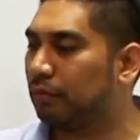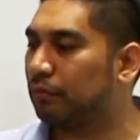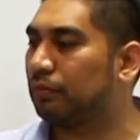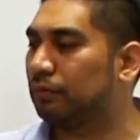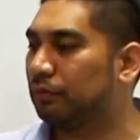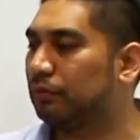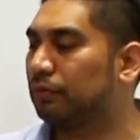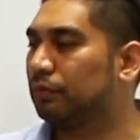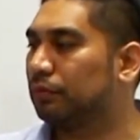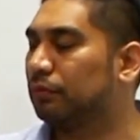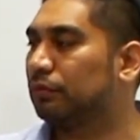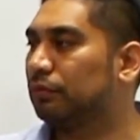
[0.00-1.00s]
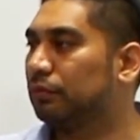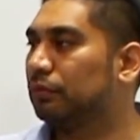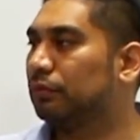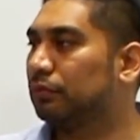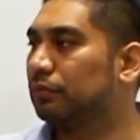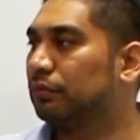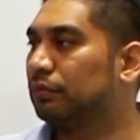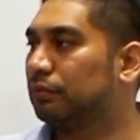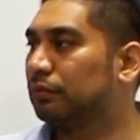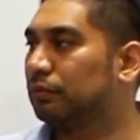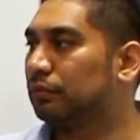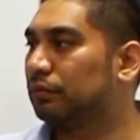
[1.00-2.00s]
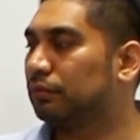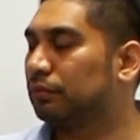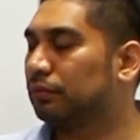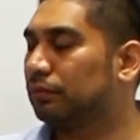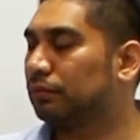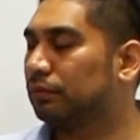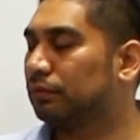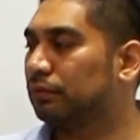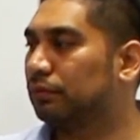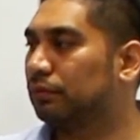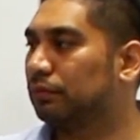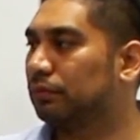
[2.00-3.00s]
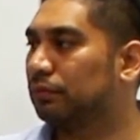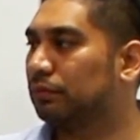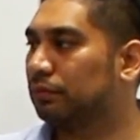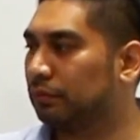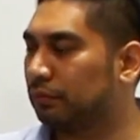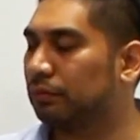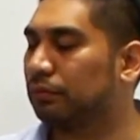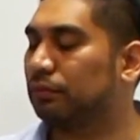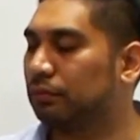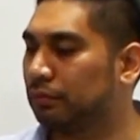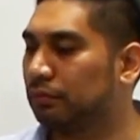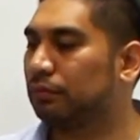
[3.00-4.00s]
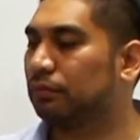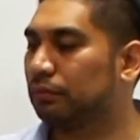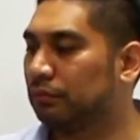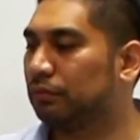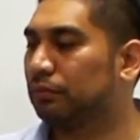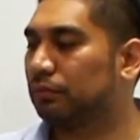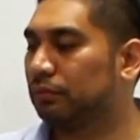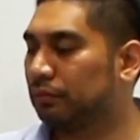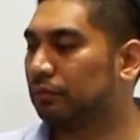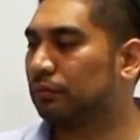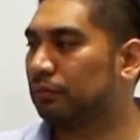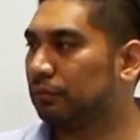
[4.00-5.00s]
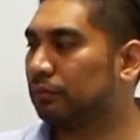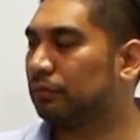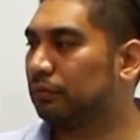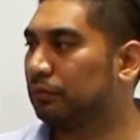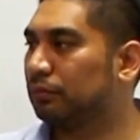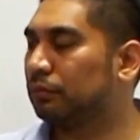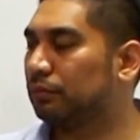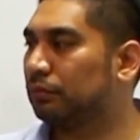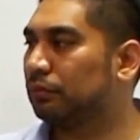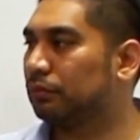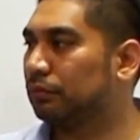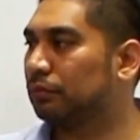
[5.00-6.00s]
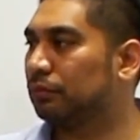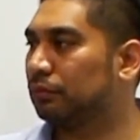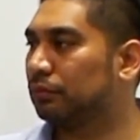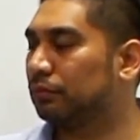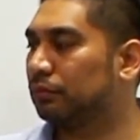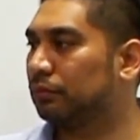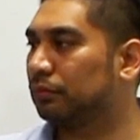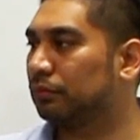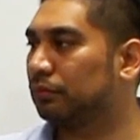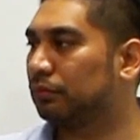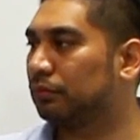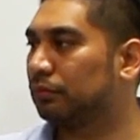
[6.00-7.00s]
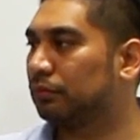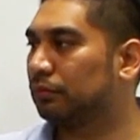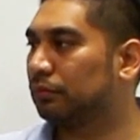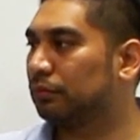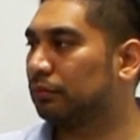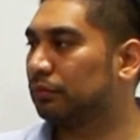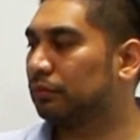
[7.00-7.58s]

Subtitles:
(silent)